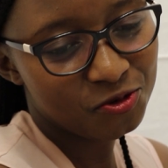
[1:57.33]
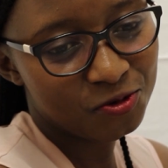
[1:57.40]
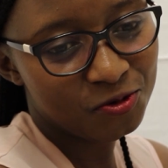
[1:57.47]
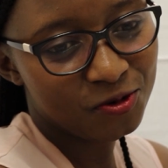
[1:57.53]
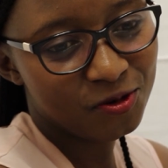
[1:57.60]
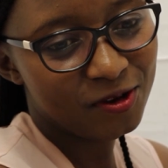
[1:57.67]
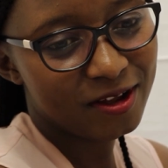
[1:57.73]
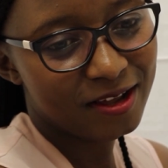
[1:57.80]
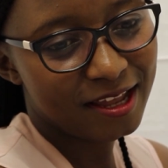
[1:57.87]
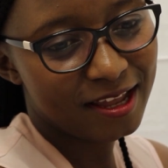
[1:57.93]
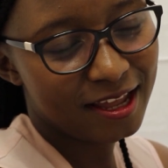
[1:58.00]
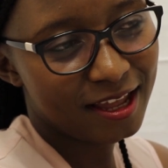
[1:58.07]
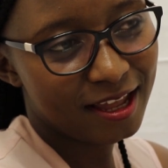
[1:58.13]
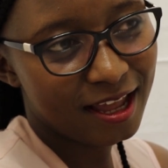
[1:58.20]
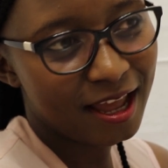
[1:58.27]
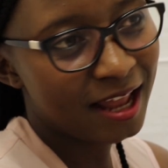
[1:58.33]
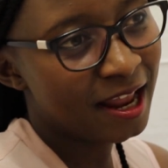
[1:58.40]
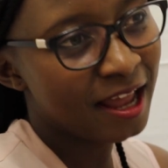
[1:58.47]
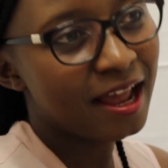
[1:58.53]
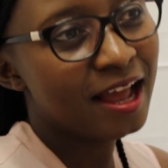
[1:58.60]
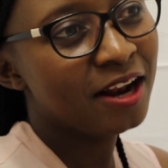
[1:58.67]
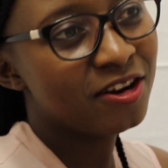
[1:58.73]
do
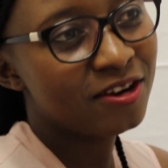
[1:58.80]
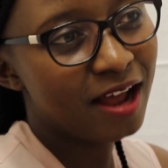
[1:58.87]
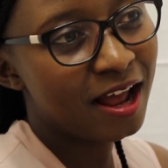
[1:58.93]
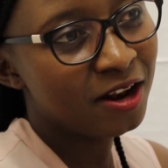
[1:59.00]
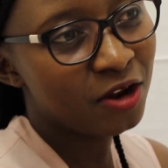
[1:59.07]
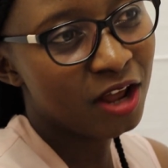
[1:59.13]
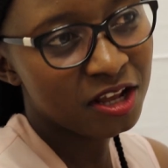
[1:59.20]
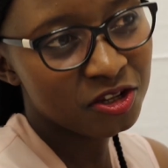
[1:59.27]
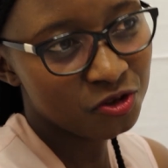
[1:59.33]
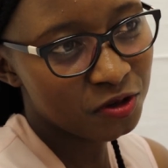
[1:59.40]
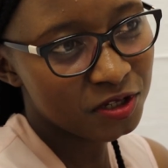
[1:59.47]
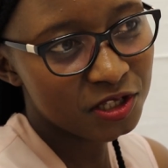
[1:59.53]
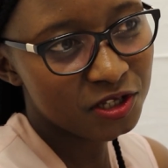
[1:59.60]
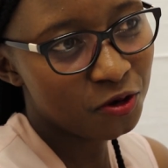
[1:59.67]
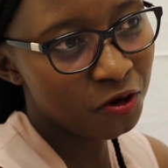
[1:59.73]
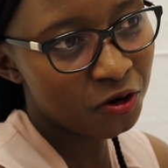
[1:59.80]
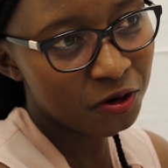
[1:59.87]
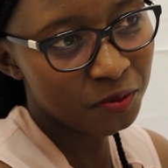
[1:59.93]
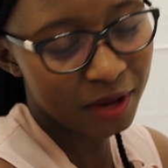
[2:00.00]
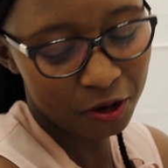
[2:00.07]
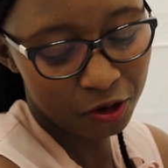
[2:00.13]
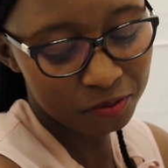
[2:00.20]
like I'll, I'll exhaust
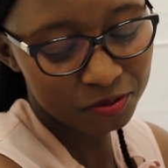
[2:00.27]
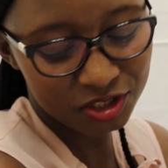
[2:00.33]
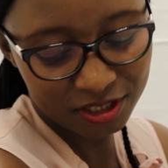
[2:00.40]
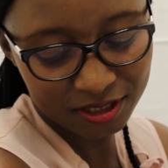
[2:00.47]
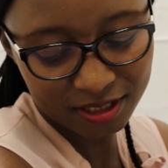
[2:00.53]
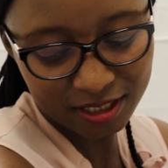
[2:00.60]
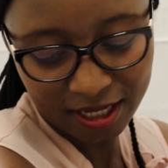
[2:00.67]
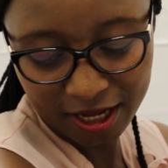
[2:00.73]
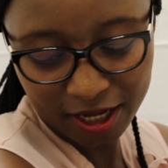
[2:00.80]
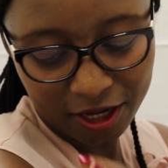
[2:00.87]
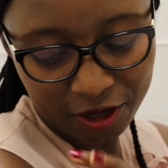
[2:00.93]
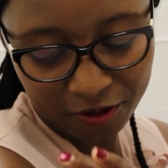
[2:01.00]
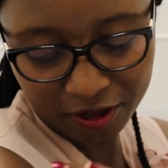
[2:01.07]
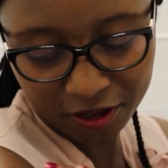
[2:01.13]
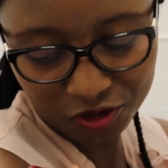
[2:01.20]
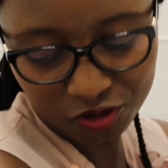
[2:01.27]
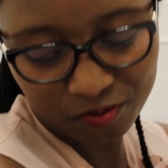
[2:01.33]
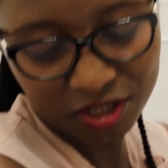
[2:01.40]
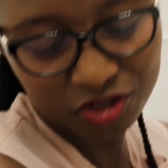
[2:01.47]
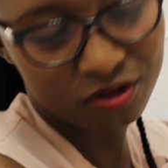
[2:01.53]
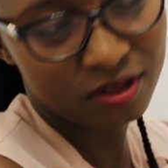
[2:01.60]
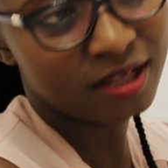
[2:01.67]
all my options in order to
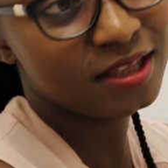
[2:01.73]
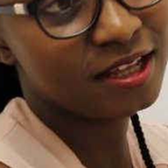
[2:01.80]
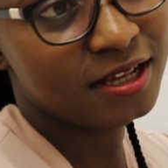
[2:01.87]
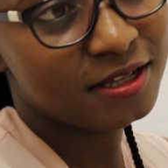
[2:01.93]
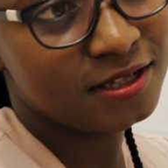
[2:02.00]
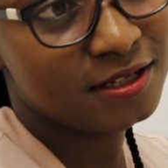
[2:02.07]
make sure that they are